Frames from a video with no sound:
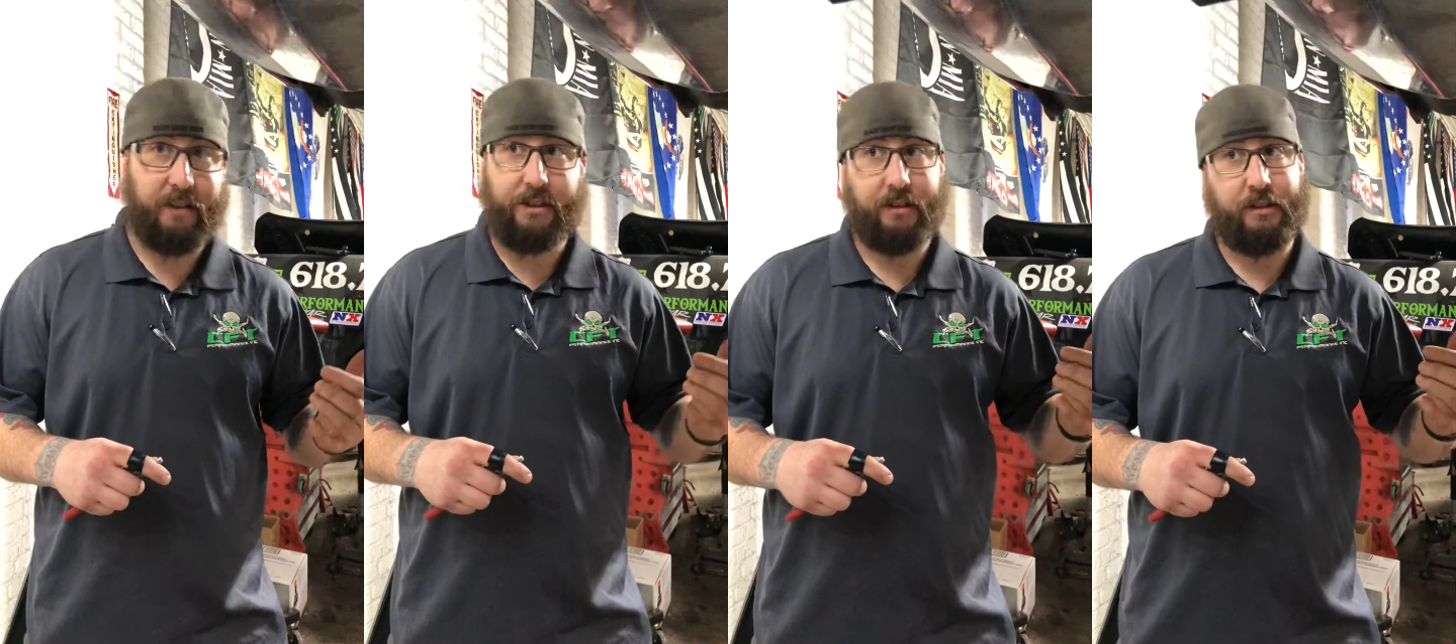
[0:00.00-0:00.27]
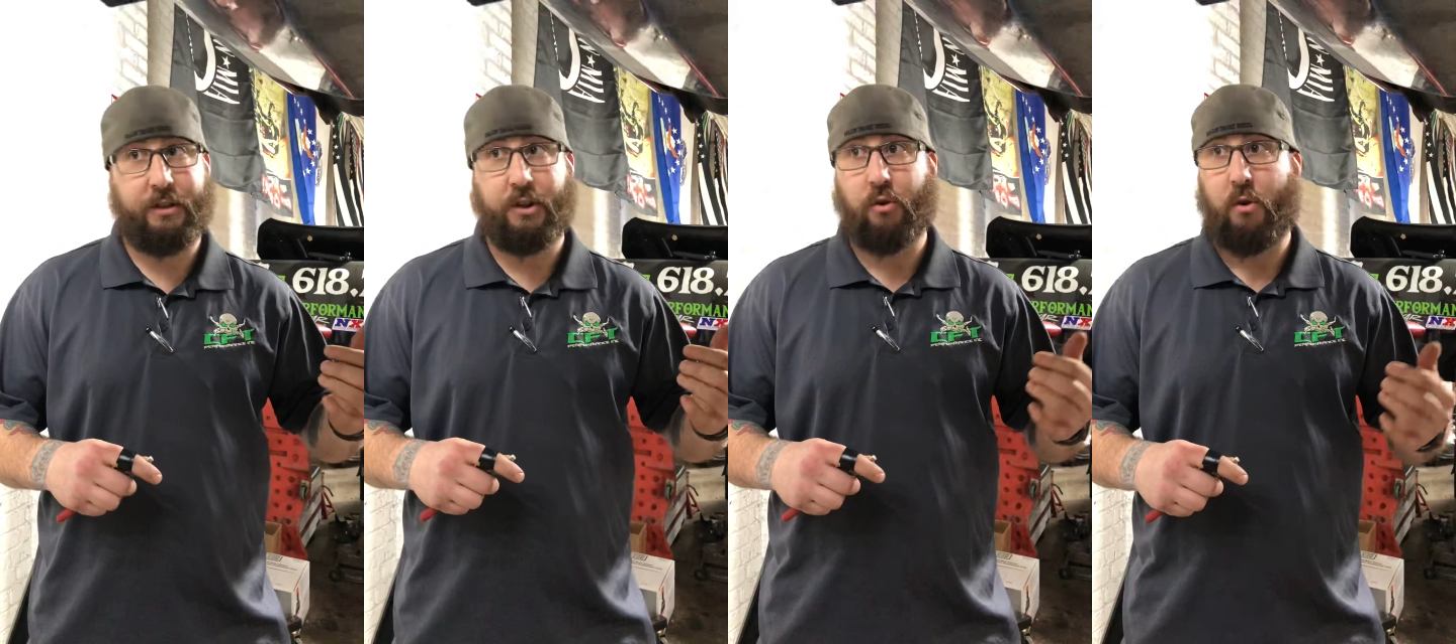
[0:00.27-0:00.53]

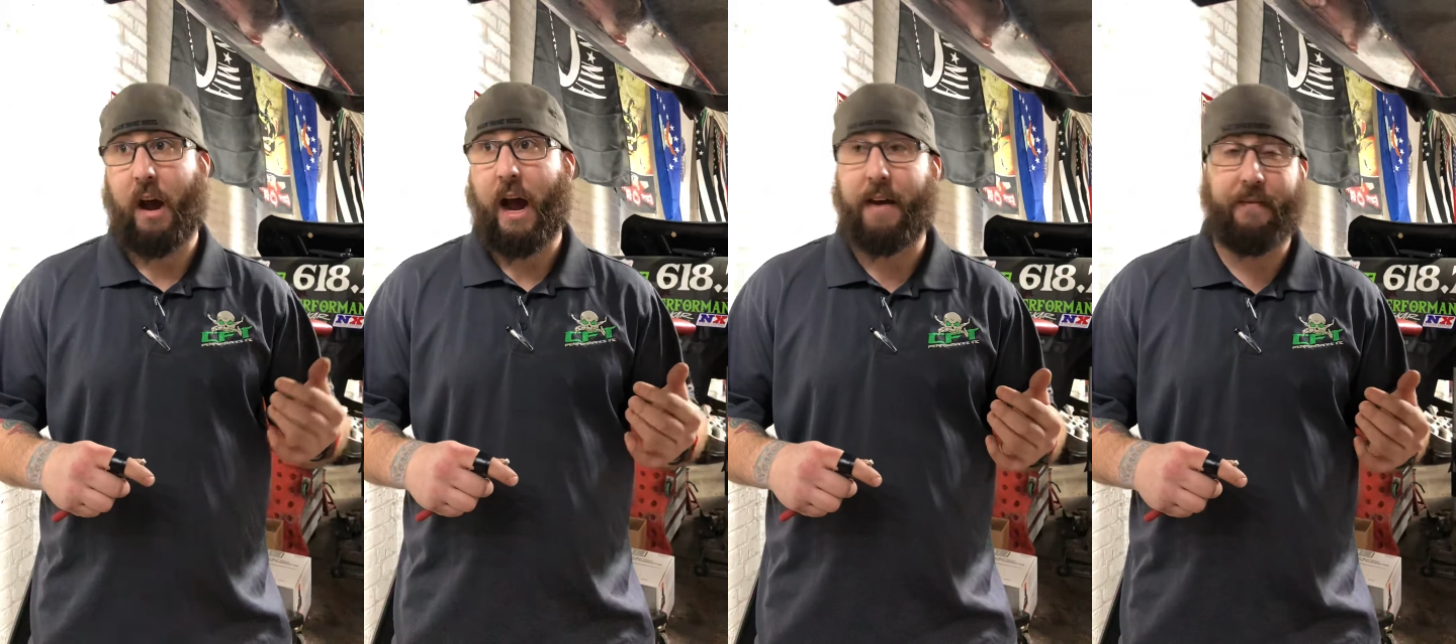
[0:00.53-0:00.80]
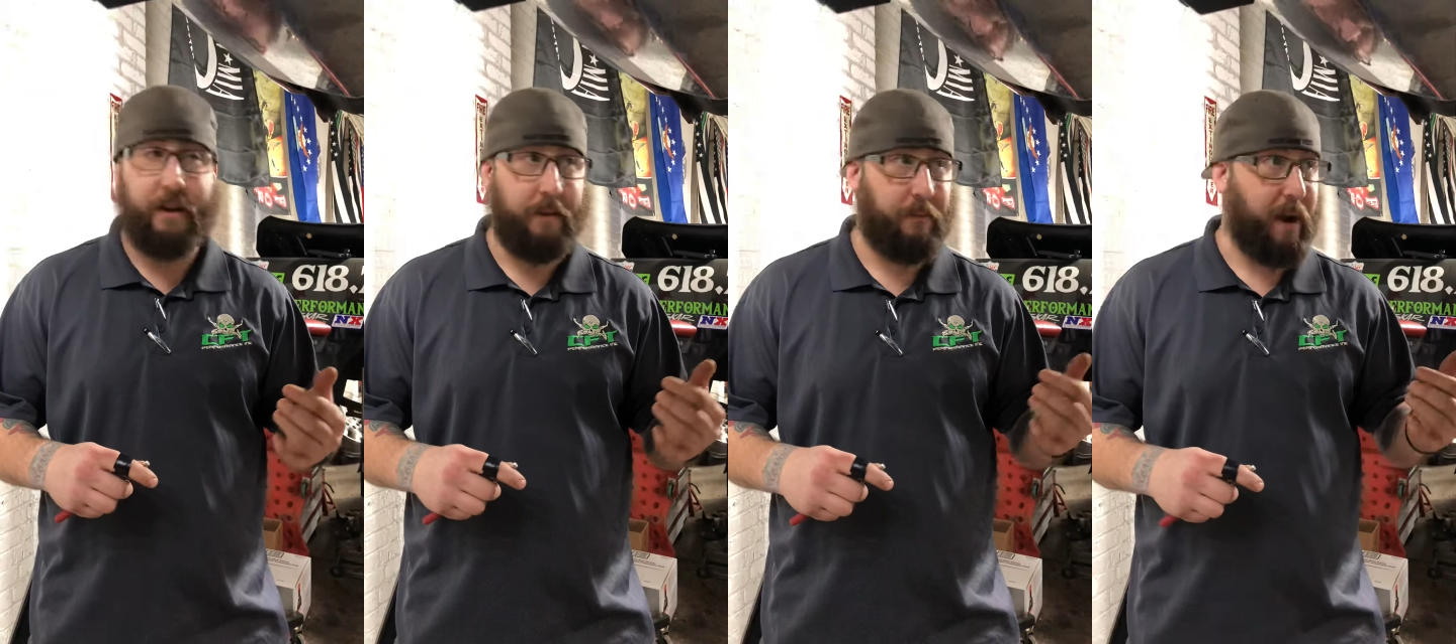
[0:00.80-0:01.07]
just
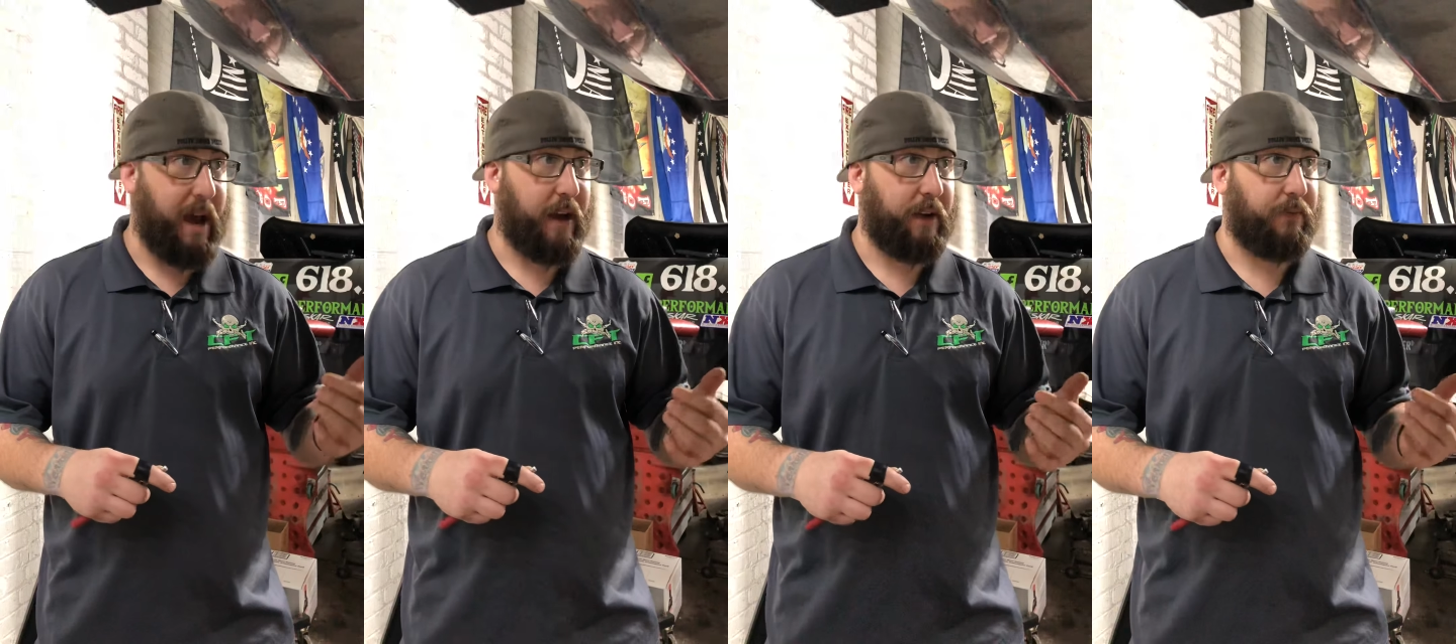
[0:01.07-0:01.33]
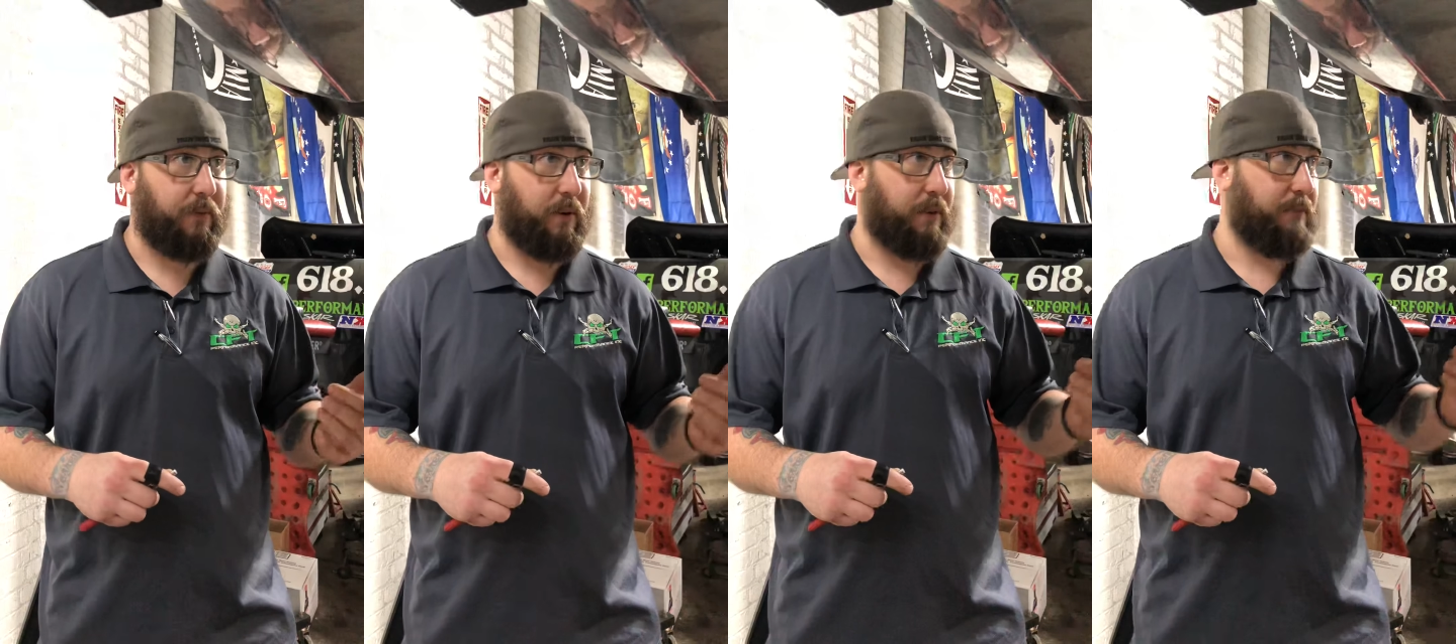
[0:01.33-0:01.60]
driving it back
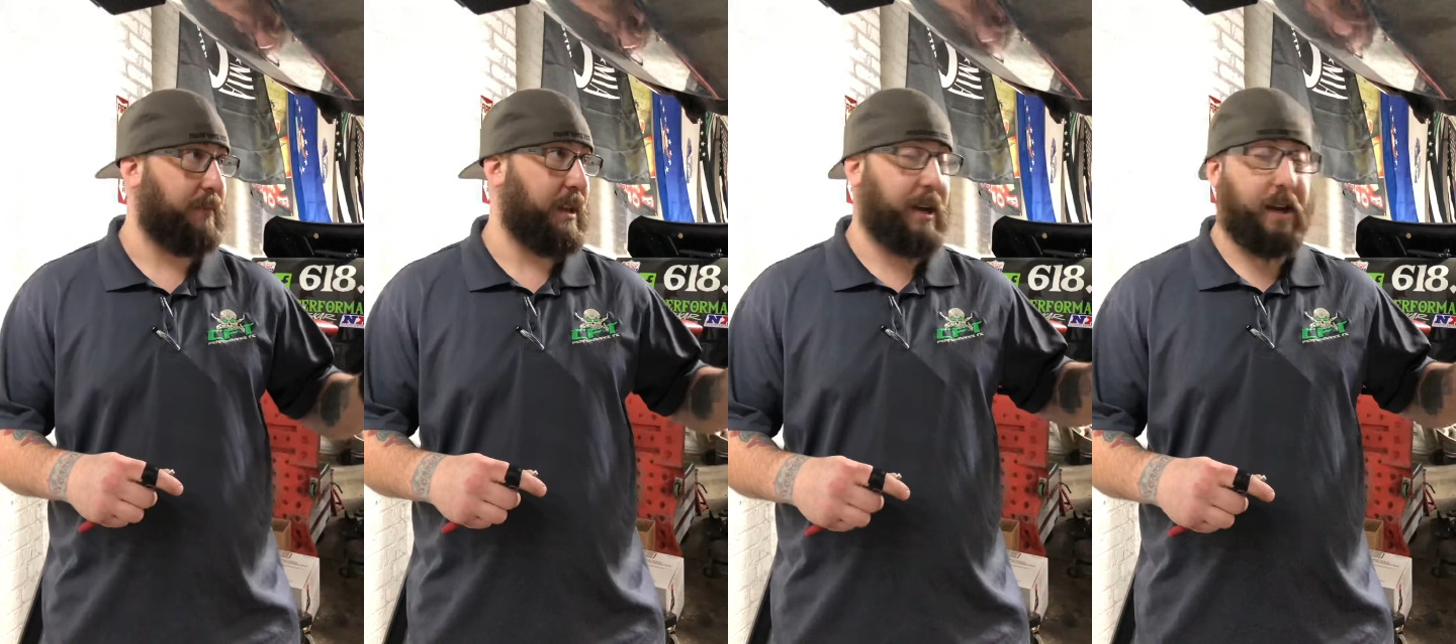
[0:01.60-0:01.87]
from the